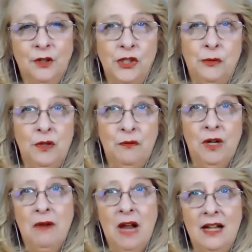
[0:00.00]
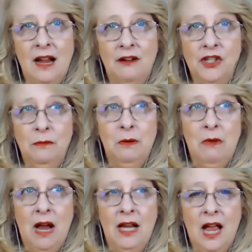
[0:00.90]
Of course, you wouldn't want to buy now because you'd be
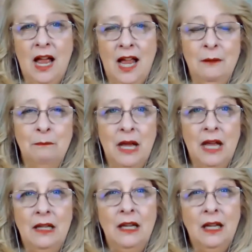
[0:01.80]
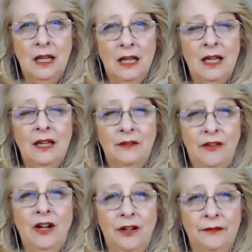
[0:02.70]
buying high, but
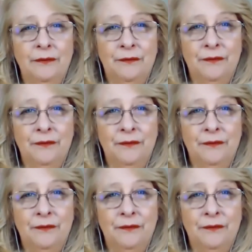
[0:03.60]
fear.